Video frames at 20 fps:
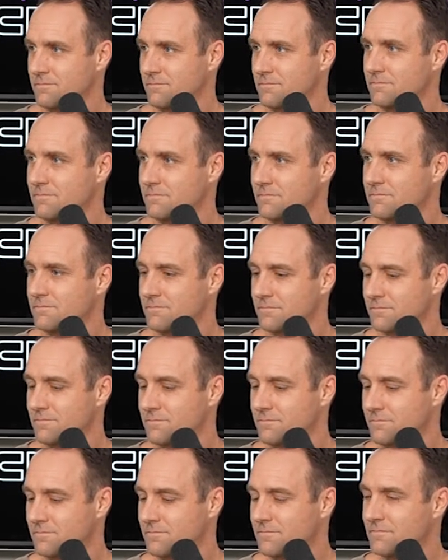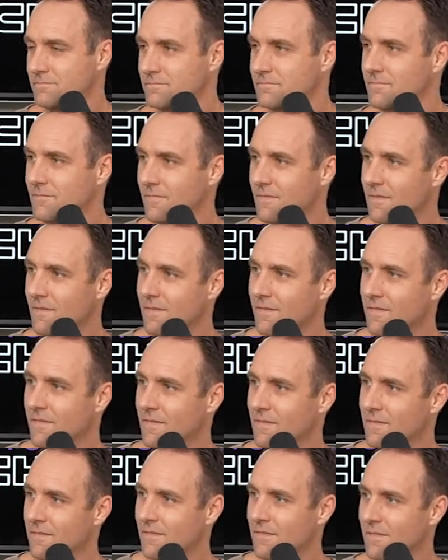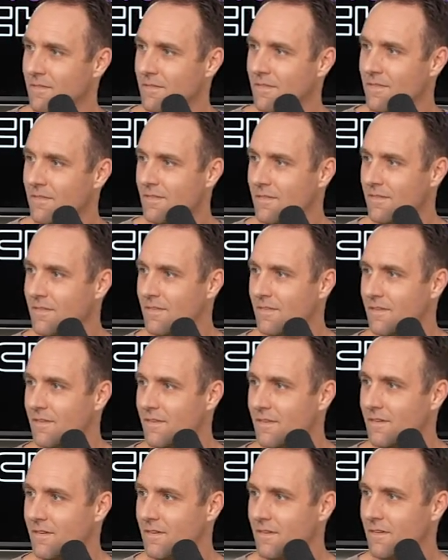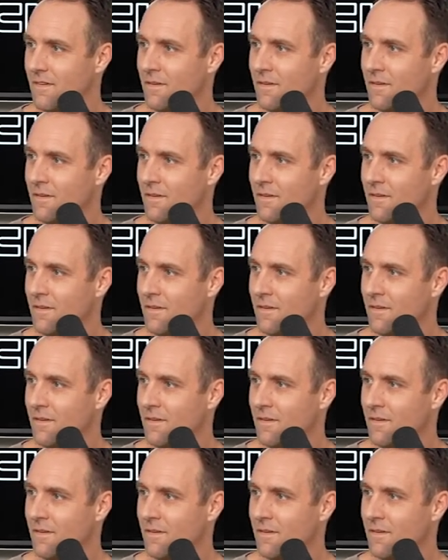[no speech]